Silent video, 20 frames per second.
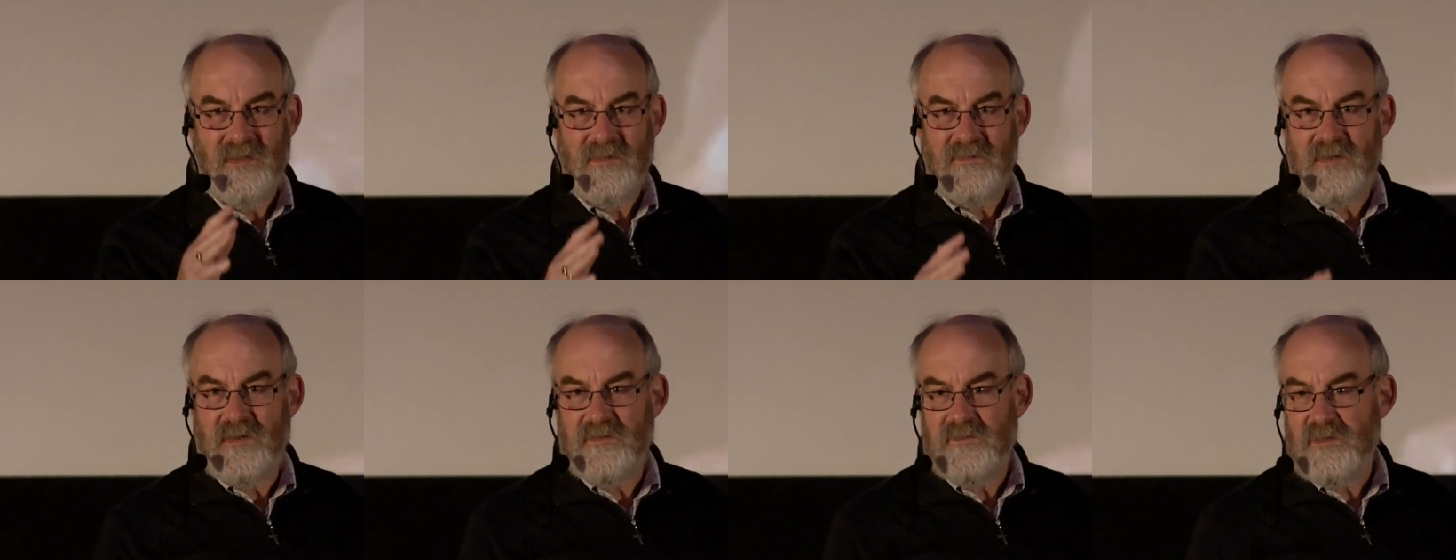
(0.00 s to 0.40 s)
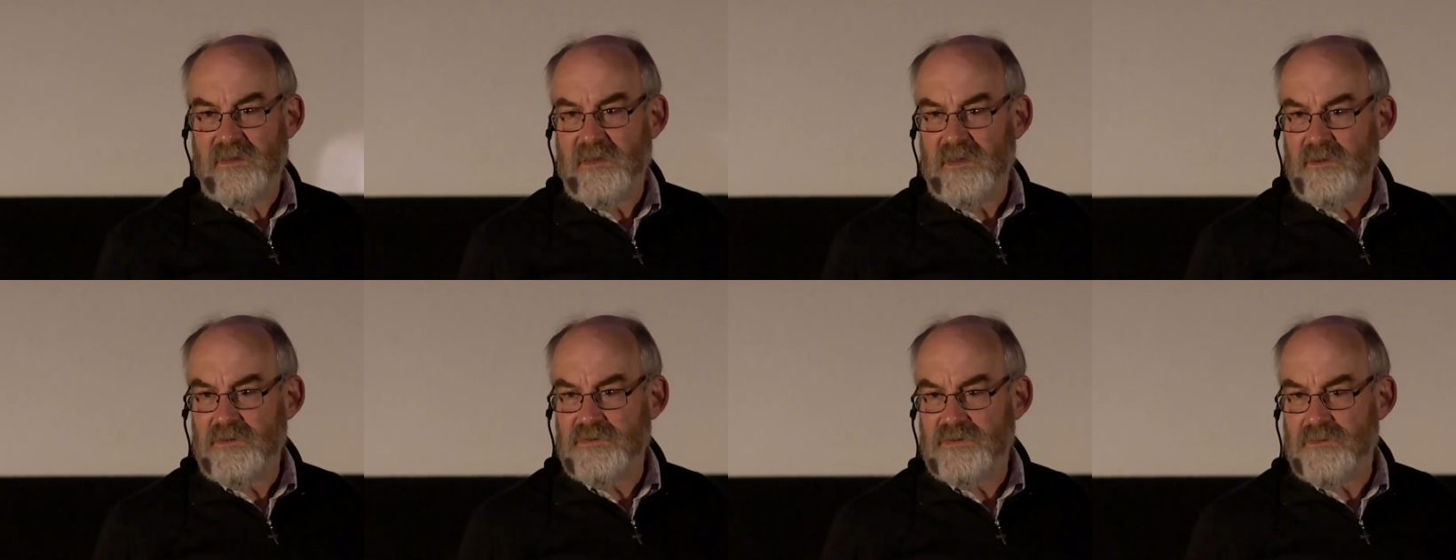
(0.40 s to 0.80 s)
There's a
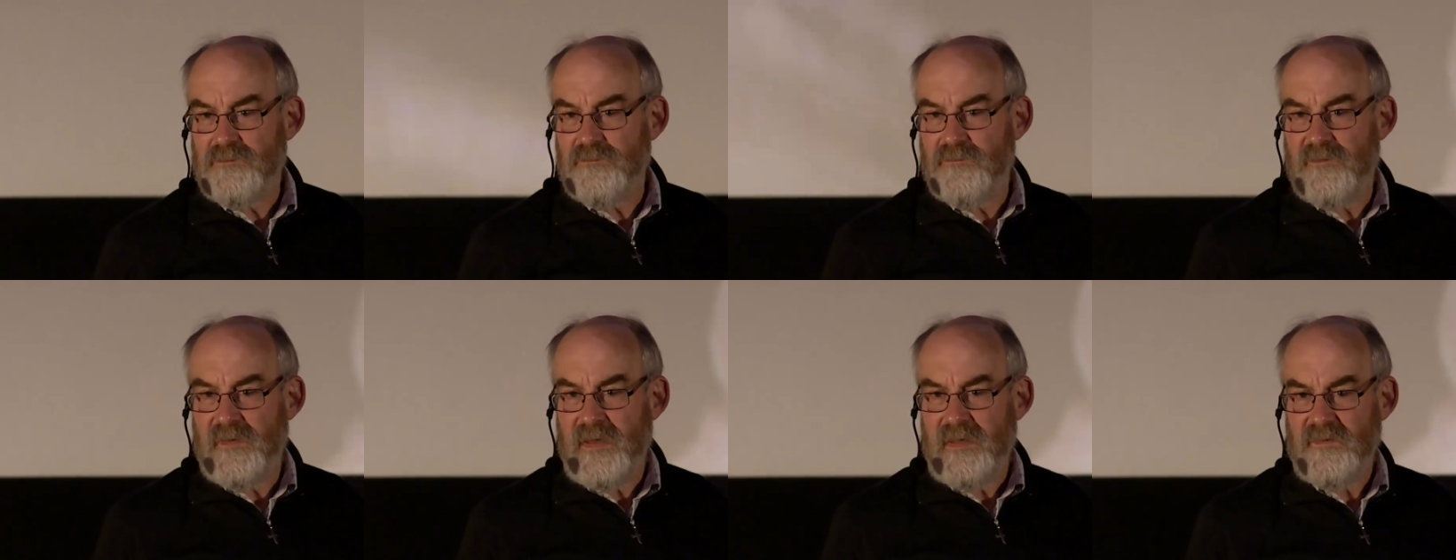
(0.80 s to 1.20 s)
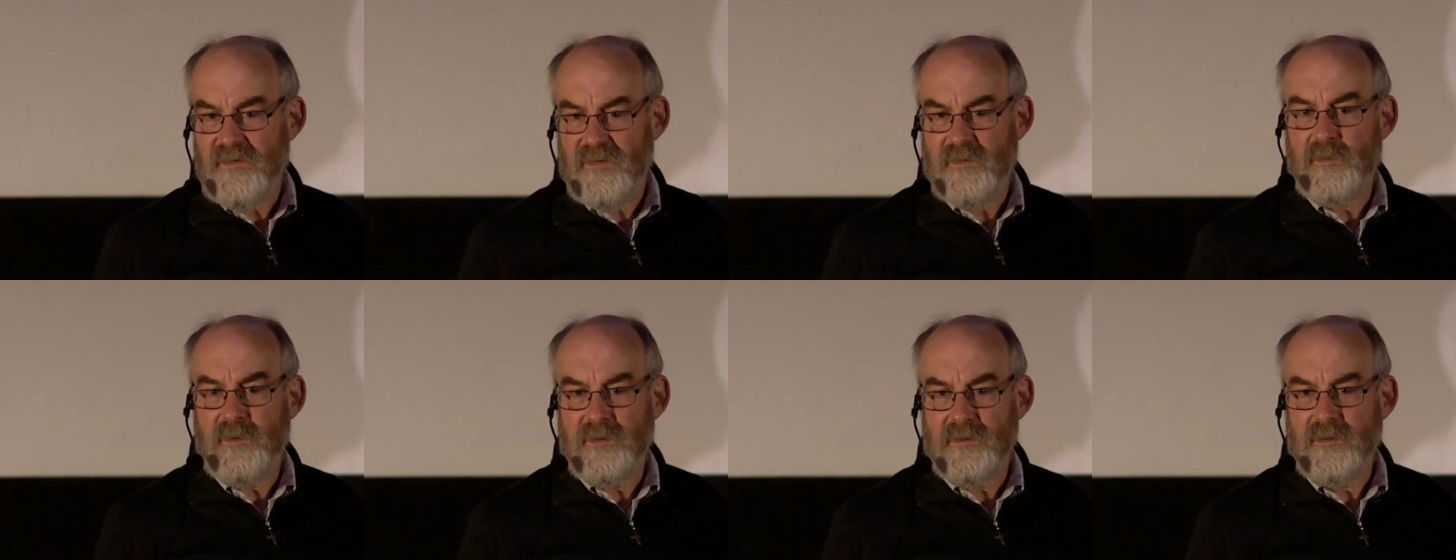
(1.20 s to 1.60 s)
huge
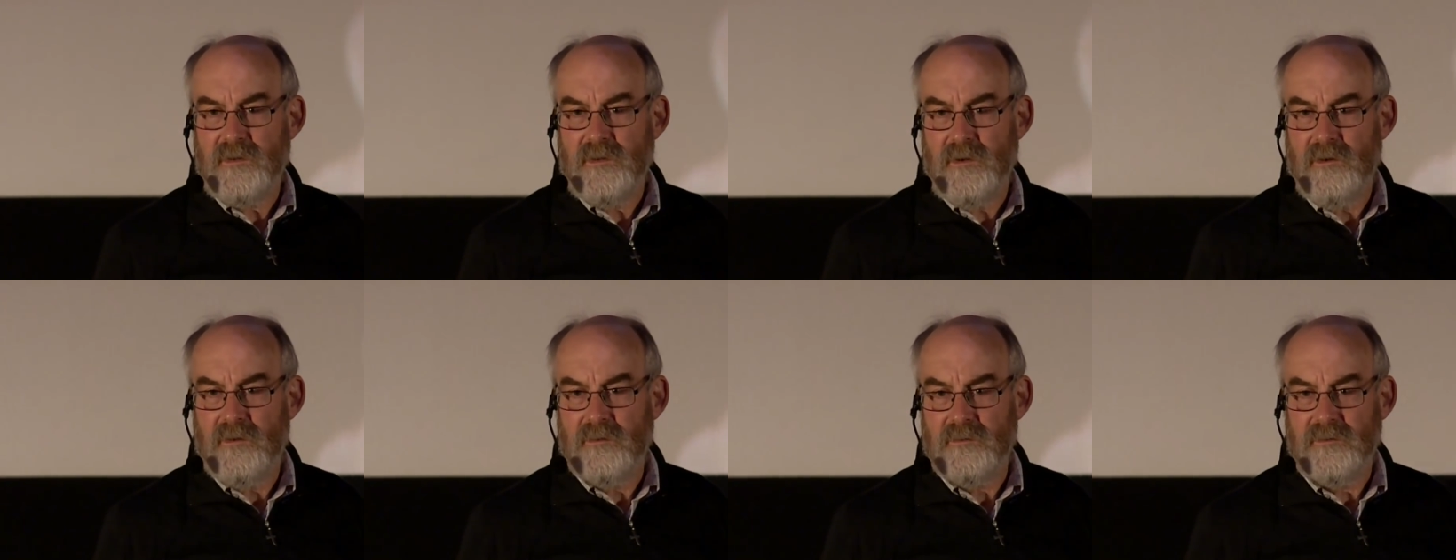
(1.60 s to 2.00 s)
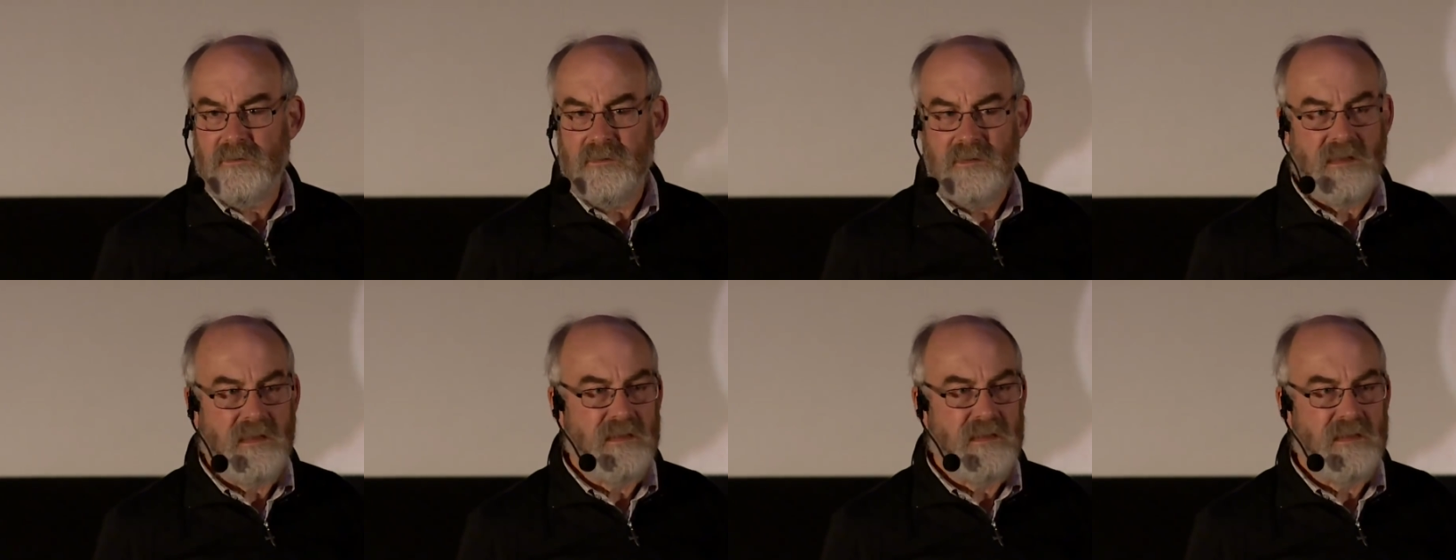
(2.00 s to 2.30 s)
investment gone